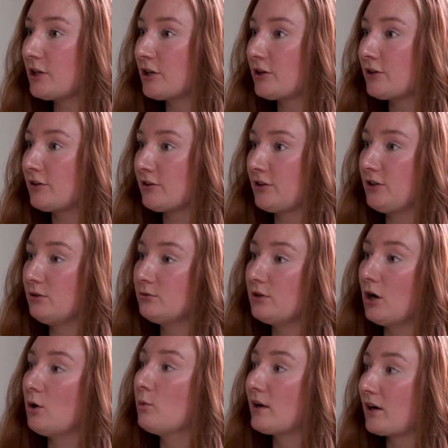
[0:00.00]
you
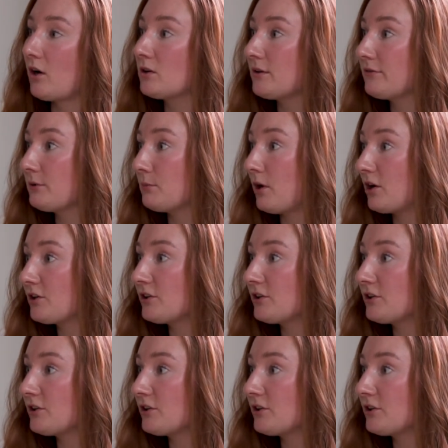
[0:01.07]
know where all of them are.